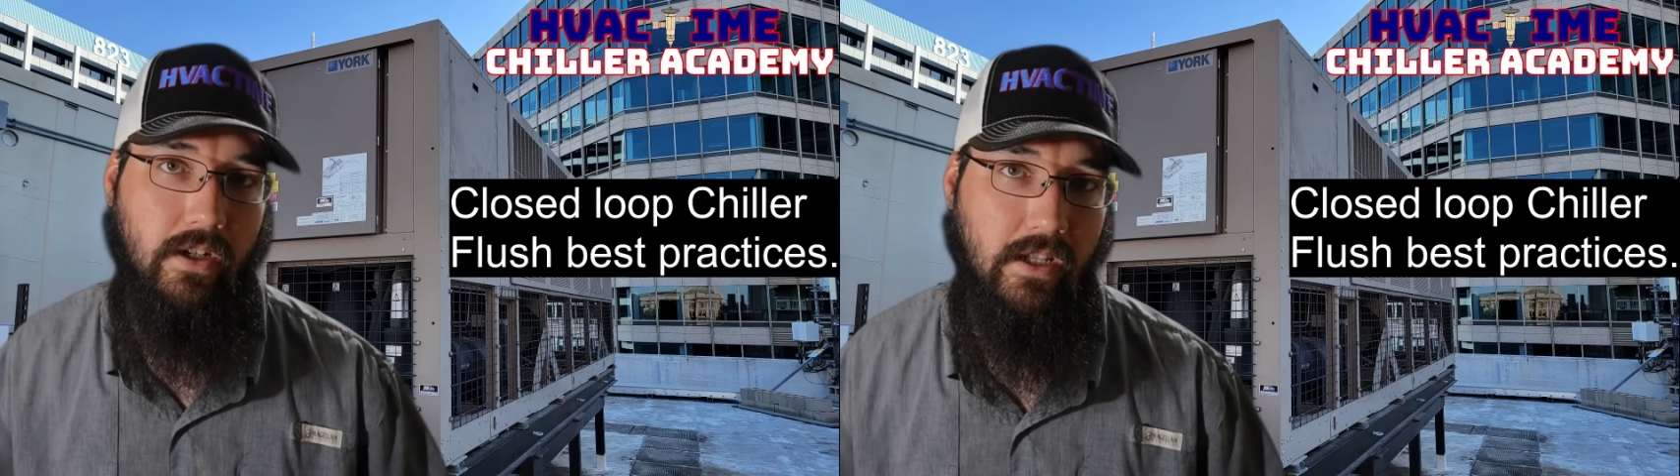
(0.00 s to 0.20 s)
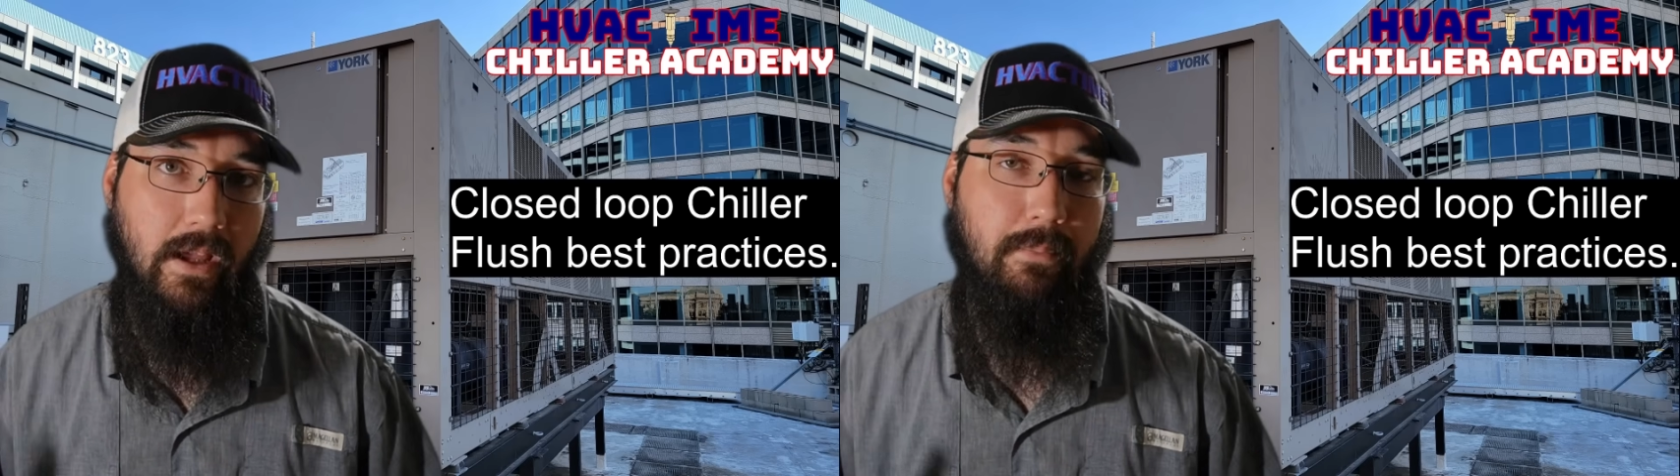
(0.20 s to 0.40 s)

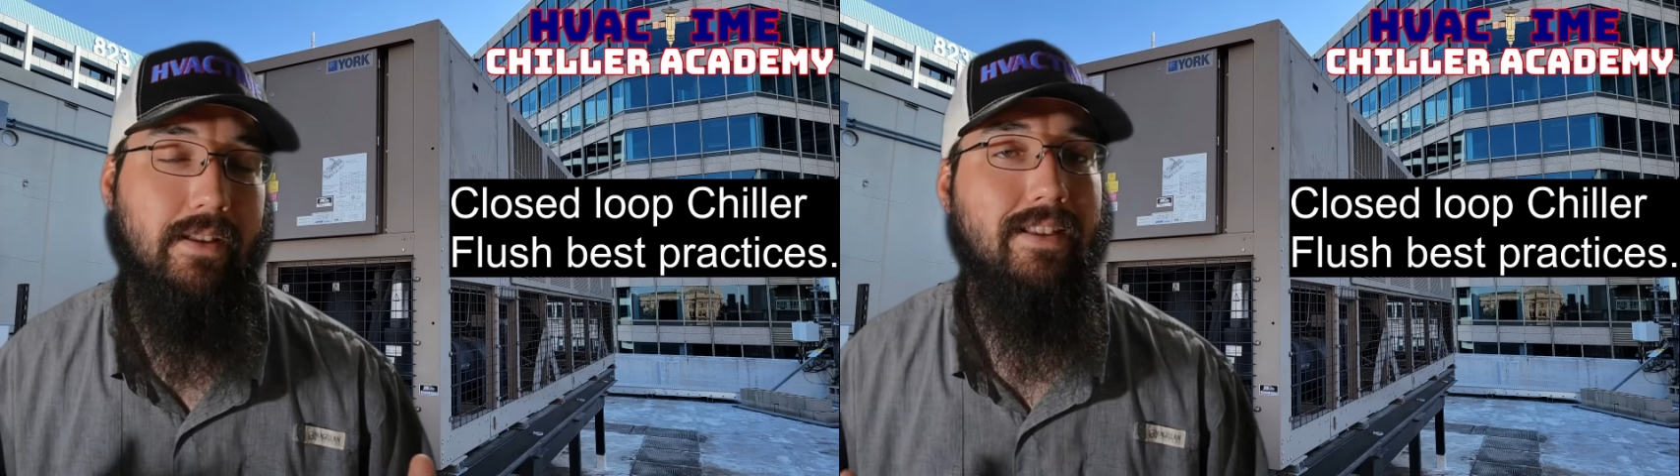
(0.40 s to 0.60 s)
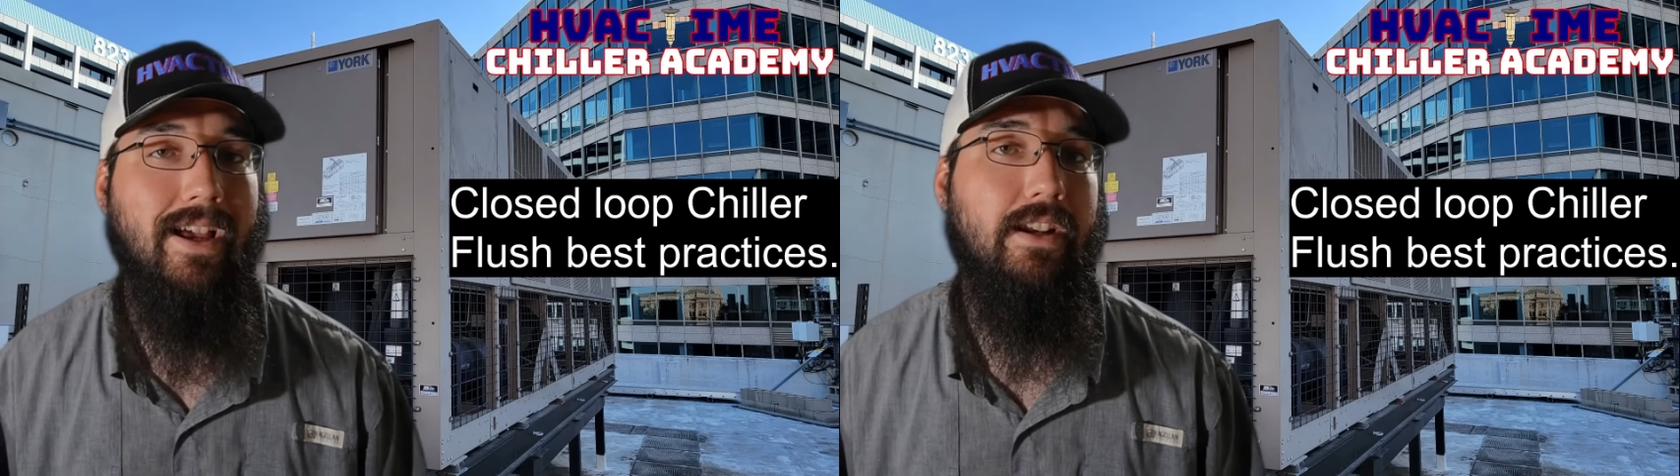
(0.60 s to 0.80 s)

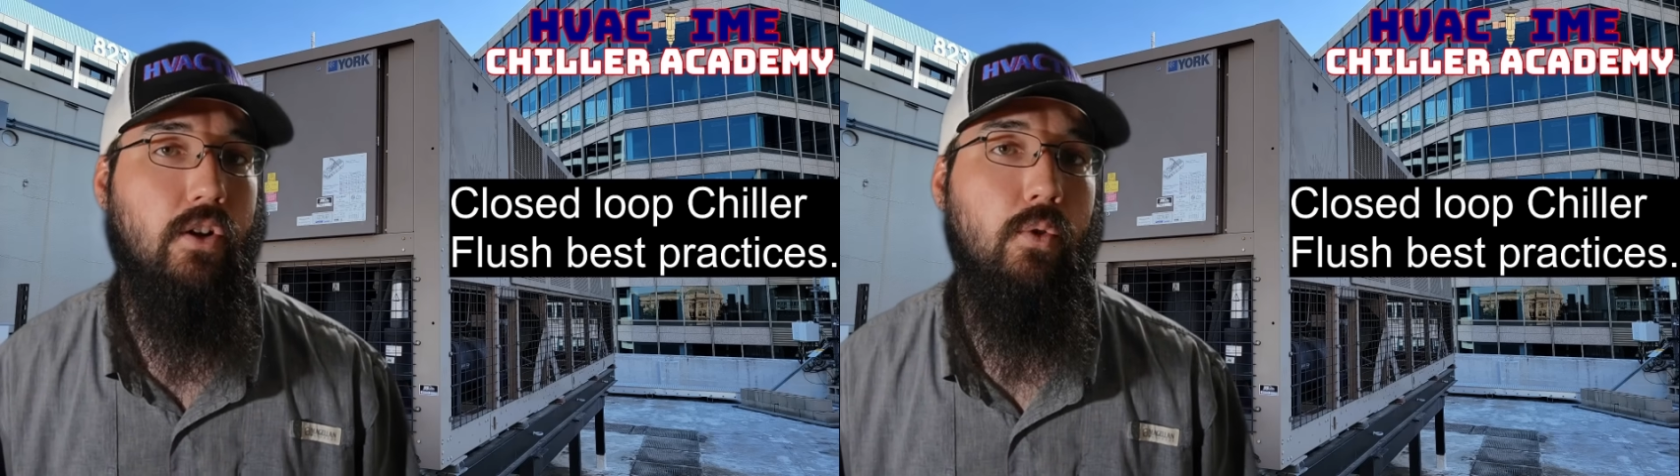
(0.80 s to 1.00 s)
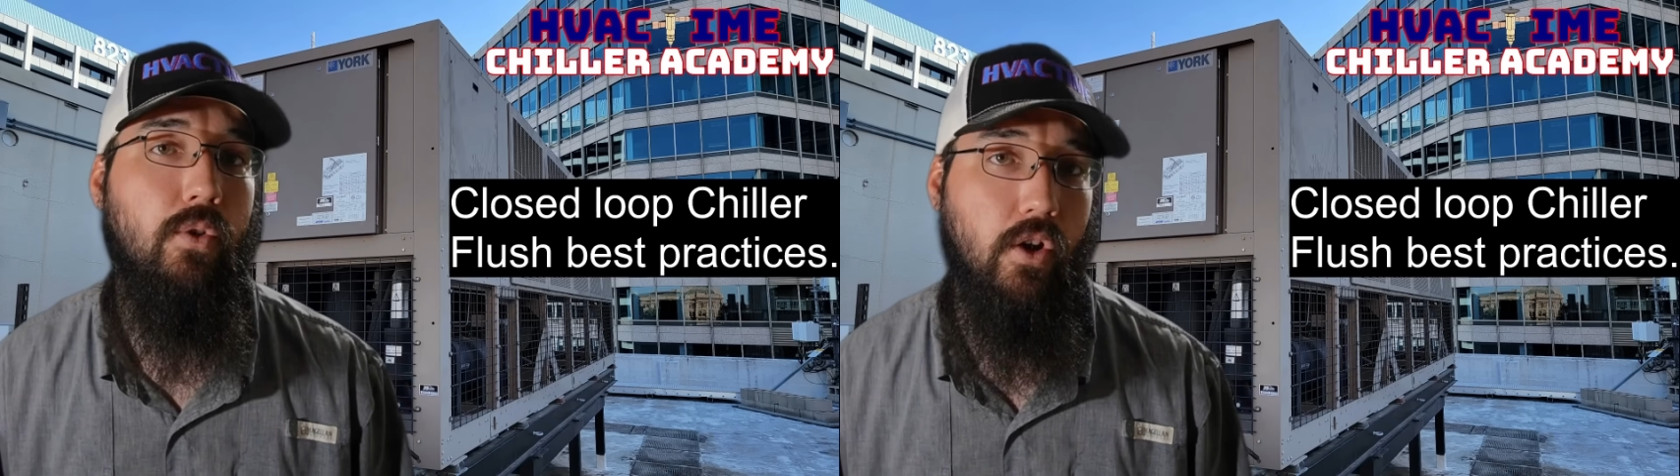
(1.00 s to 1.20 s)
climates. I
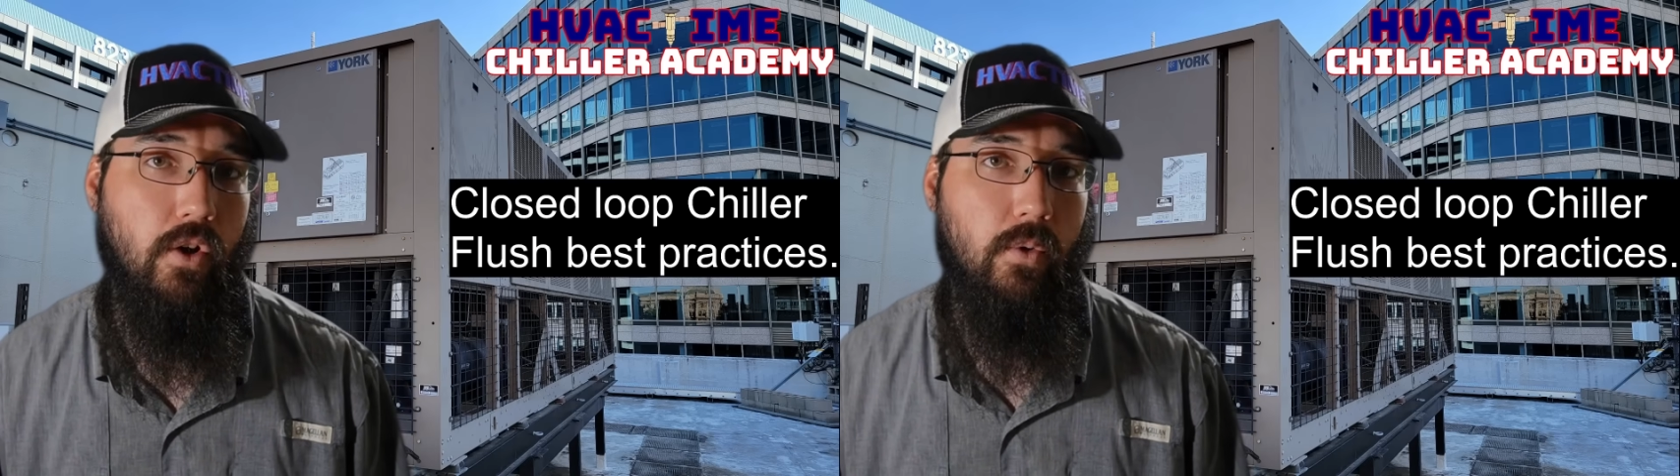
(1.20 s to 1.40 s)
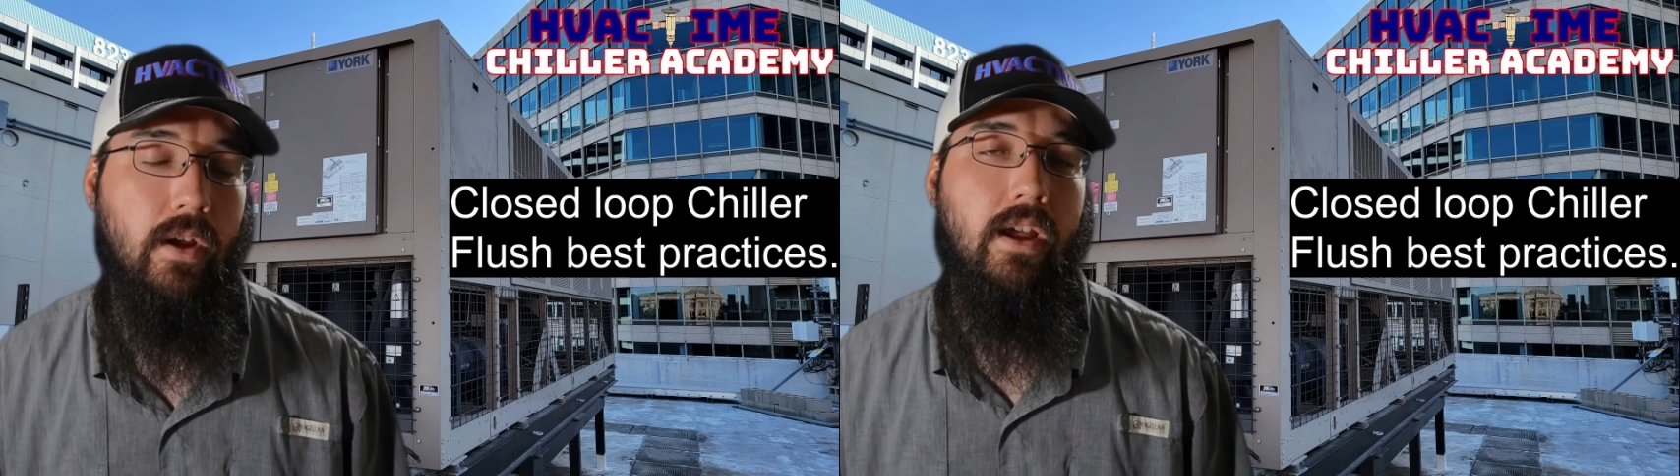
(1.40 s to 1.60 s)
don't know.